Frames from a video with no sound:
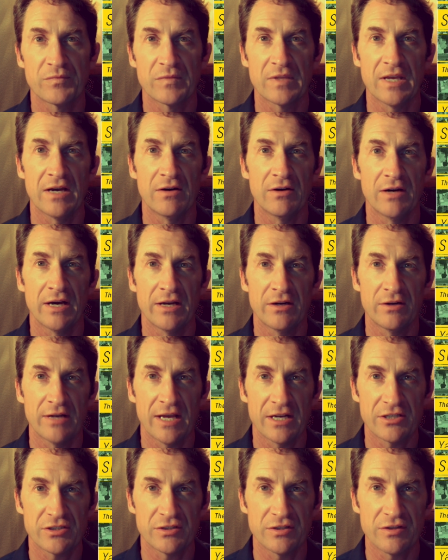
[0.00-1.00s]
Now, I don't
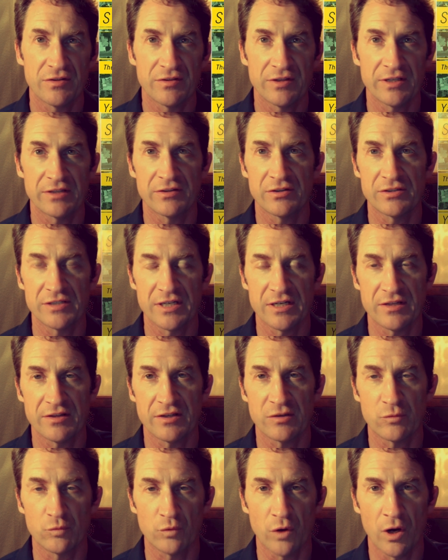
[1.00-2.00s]
actually think there's
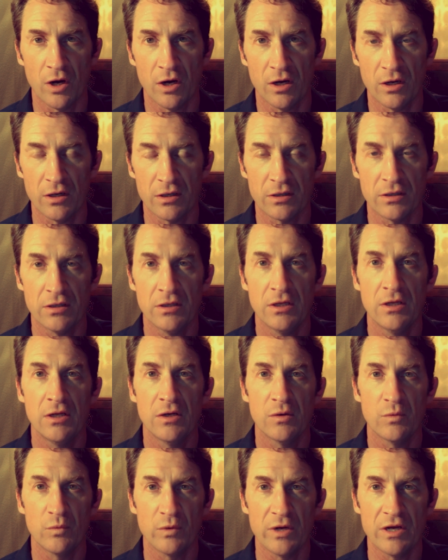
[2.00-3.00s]
anything wrong
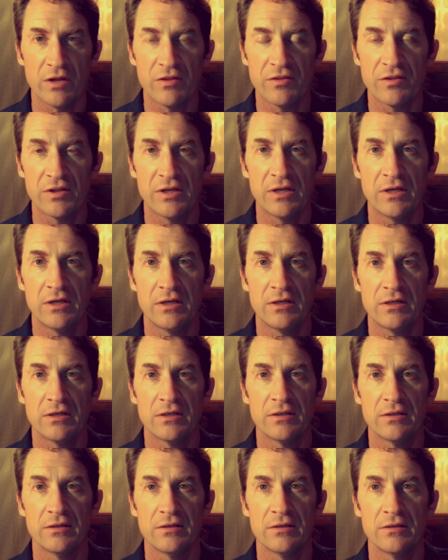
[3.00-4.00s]
with
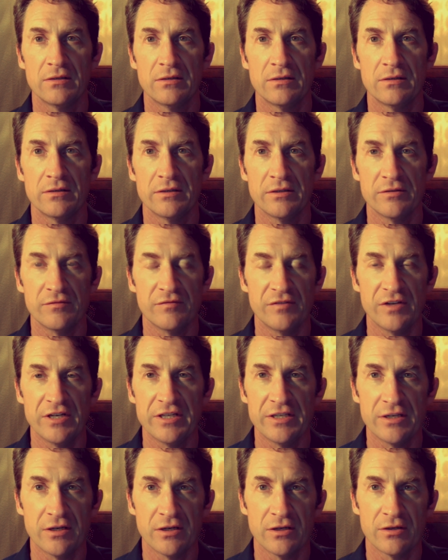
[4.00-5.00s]

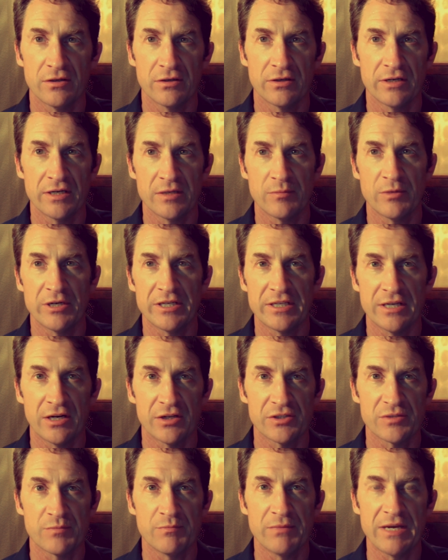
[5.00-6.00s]
NVIDIA or anybody
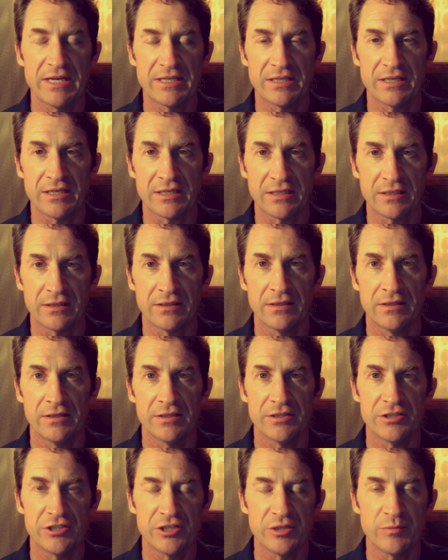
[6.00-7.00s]
else making
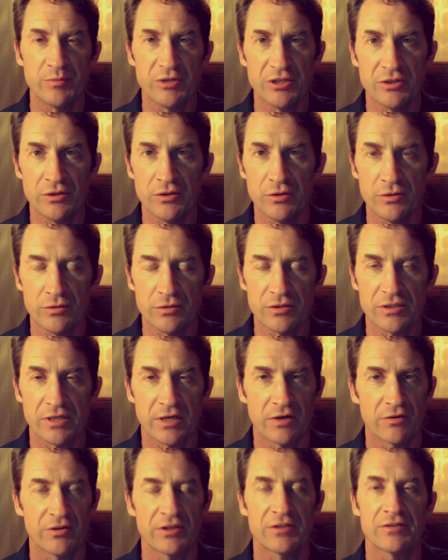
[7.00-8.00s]
GPUs.
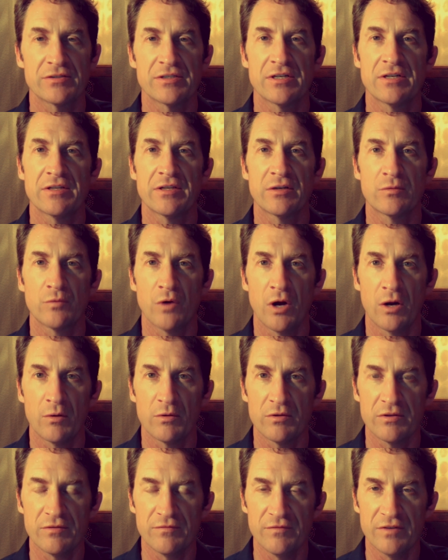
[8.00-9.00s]
I don't think there's anything
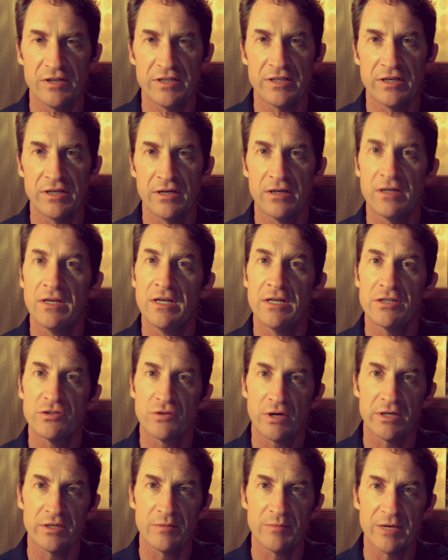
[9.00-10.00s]
wrong with NVIDIA
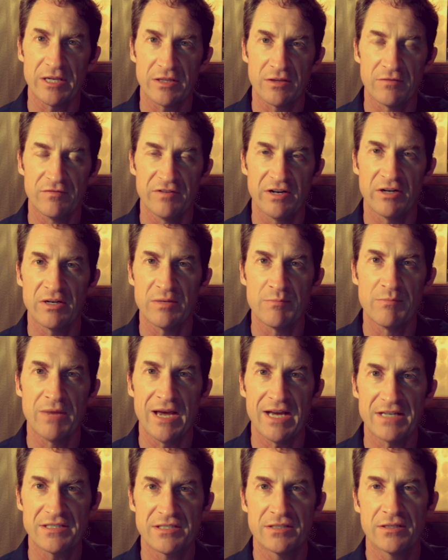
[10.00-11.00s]
trying to make the very
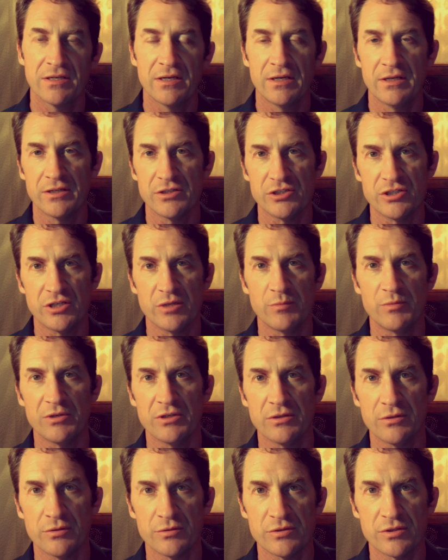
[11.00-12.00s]
best
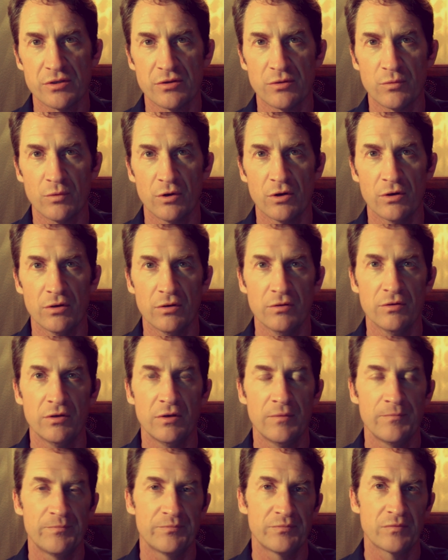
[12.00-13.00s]
GPUs in the world,
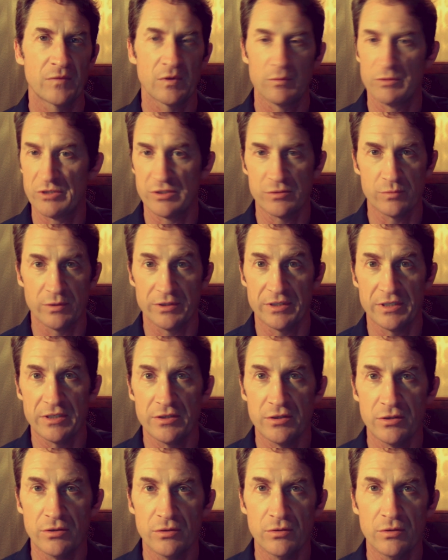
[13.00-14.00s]
which is what they
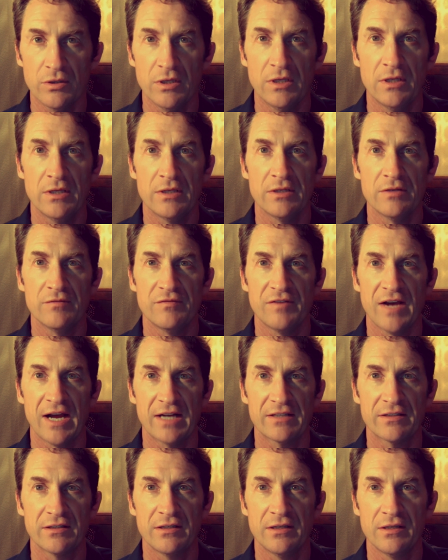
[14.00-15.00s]
do. In
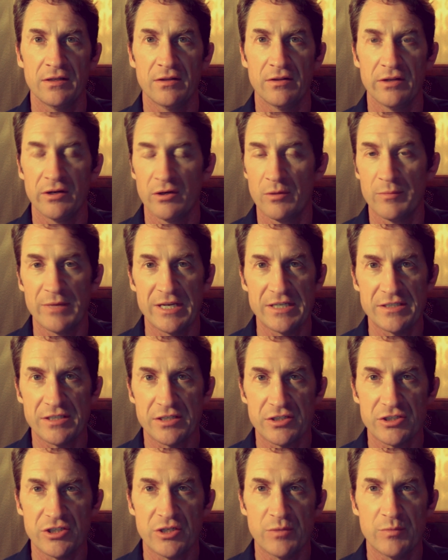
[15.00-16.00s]
fact, their
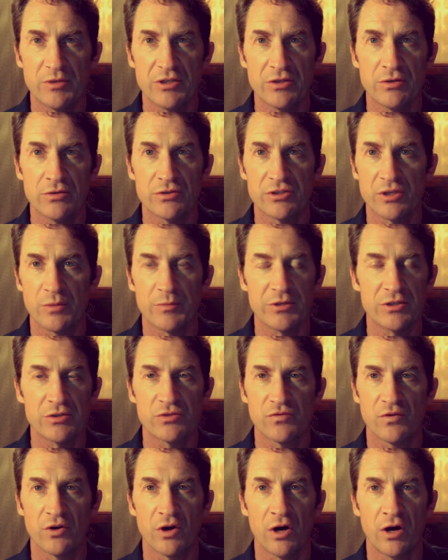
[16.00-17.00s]
amazing GPUs can be
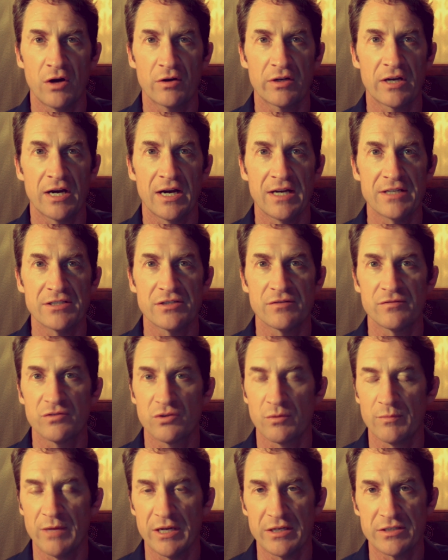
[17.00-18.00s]
used for all kinds of
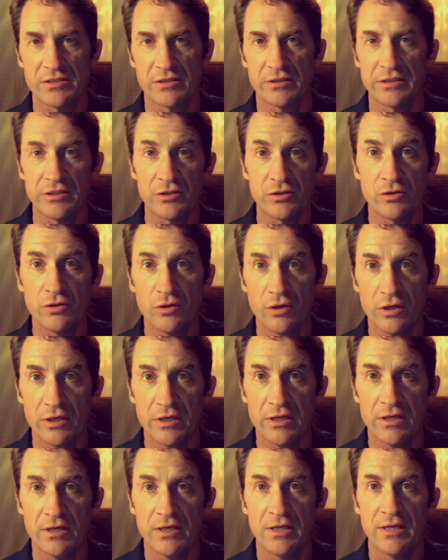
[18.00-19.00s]
tremendously
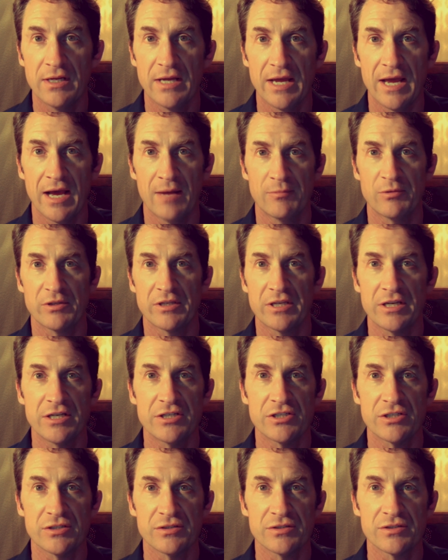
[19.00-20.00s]
good
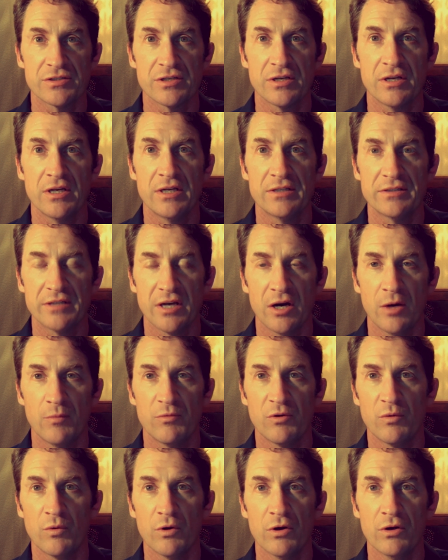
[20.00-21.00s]
applications to
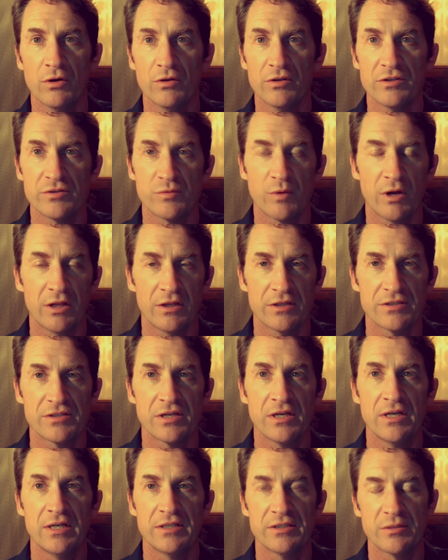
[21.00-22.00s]
help the world, as well
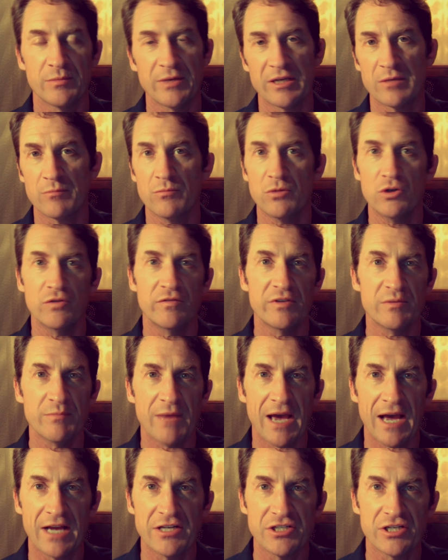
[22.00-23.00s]
as to make movie
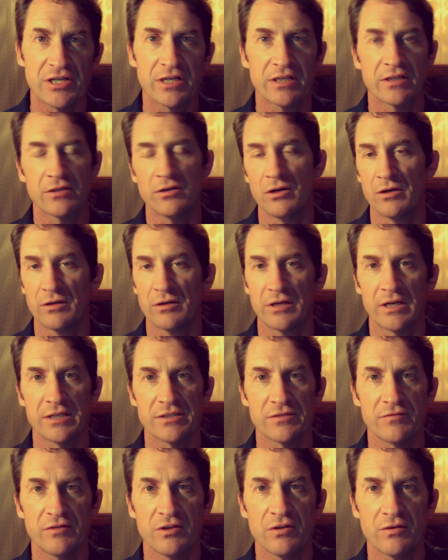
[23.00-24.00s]
magic and all
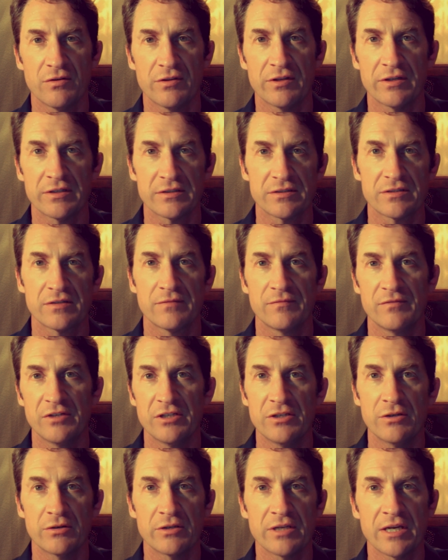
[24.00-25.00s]
kinds of other things,
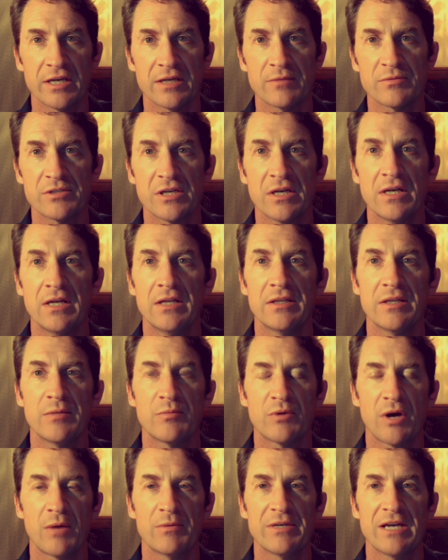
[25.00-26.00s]
video games. They
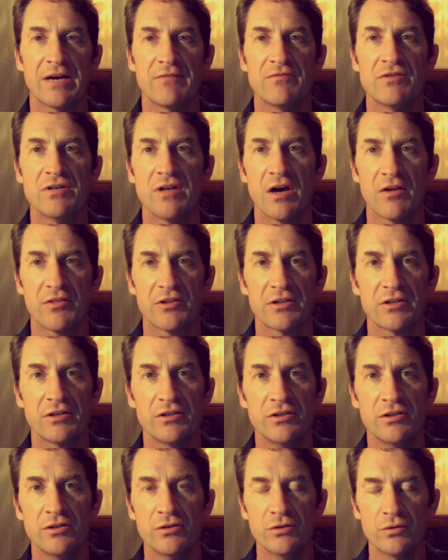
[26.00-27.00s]
probably have nothing to
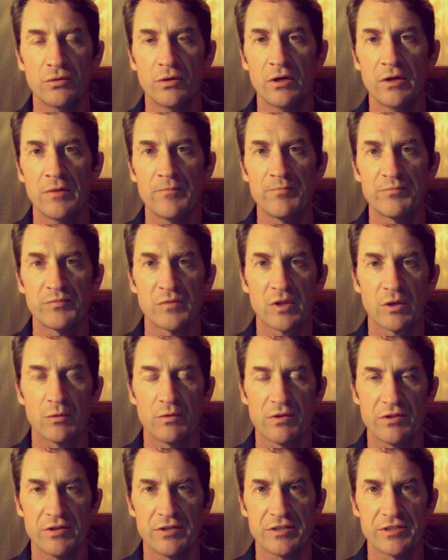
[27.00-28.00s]
do
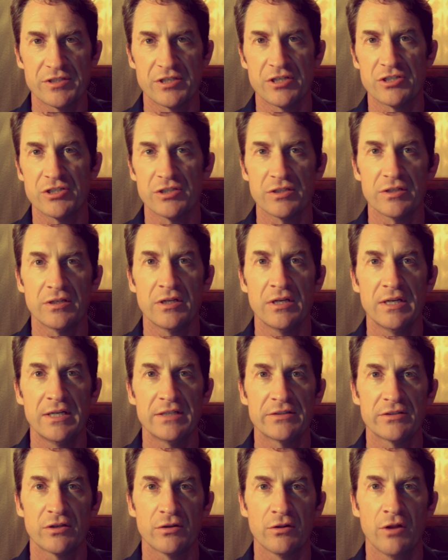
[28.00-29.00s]
with the decision
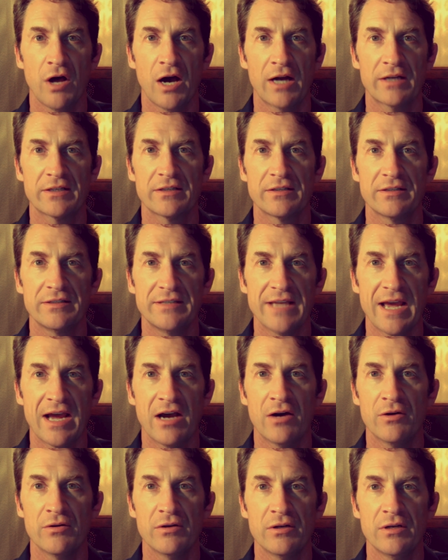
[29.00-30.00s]
to lock
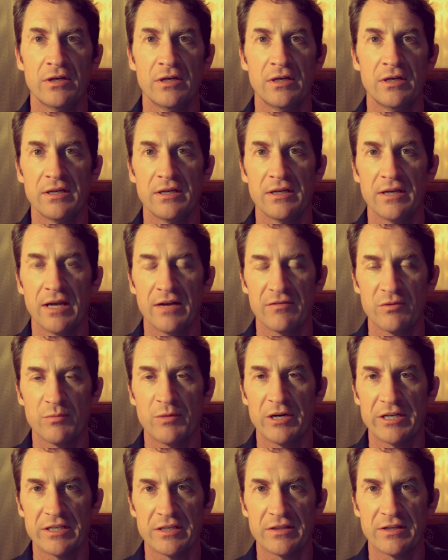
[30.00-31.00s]
down
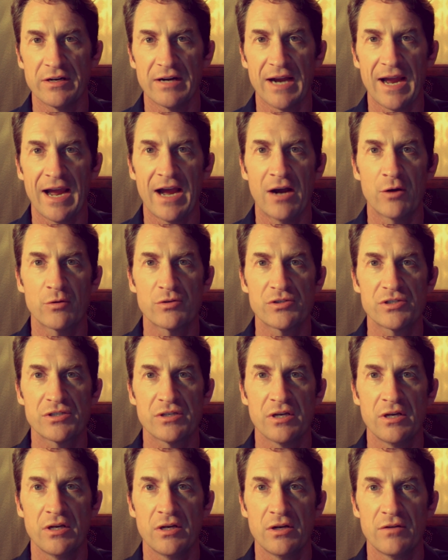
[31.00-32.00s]
everybody in their
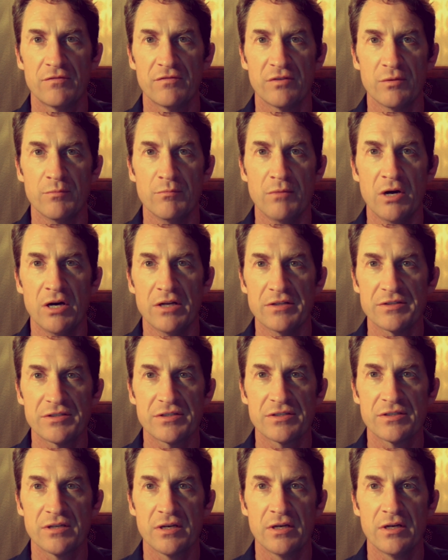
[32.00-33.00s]
house for
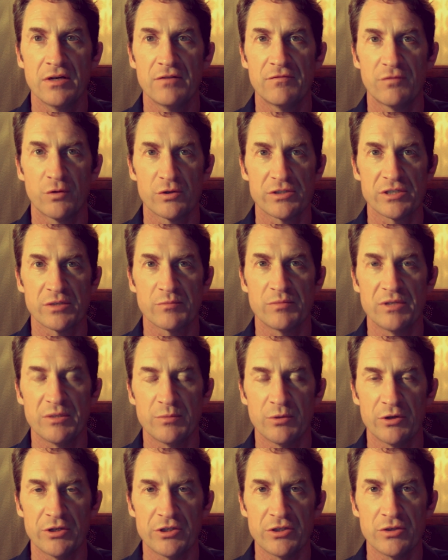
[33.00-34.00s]
months, forcing
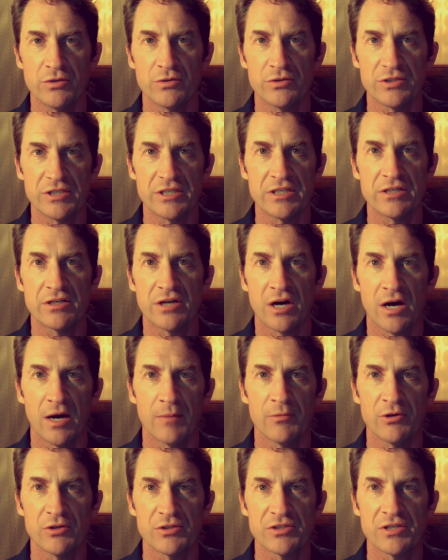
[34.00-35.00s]
people to use
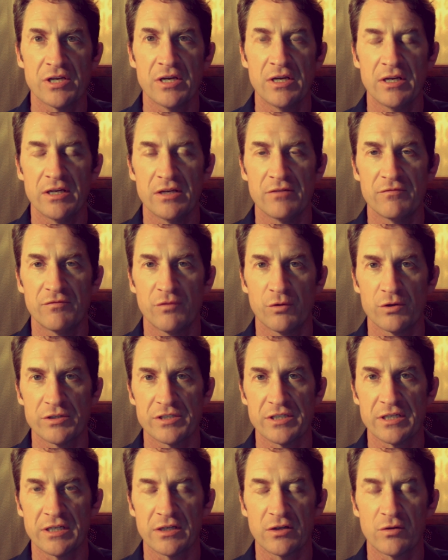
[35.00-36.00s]
e-commerce and
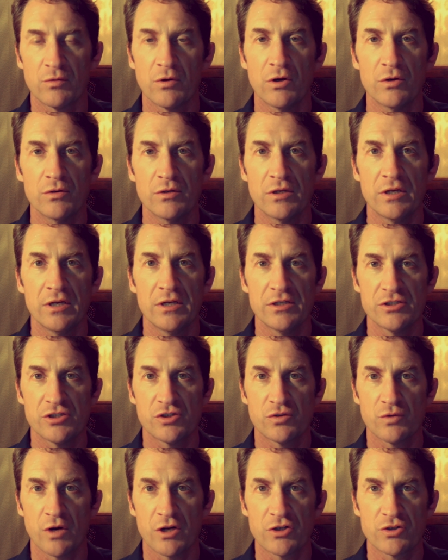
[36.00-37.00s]
forcing, quote,
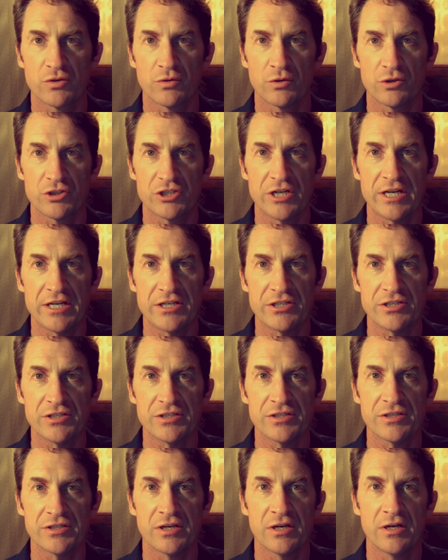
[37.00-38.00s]
structural
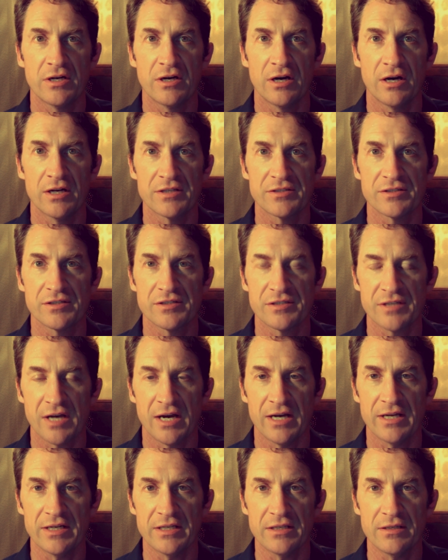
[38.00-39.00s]
changes on
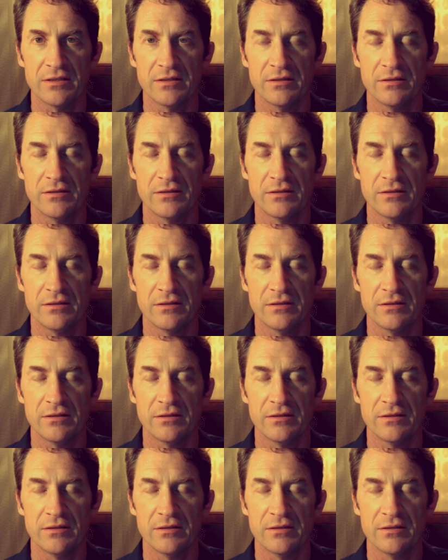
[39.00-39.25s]
society.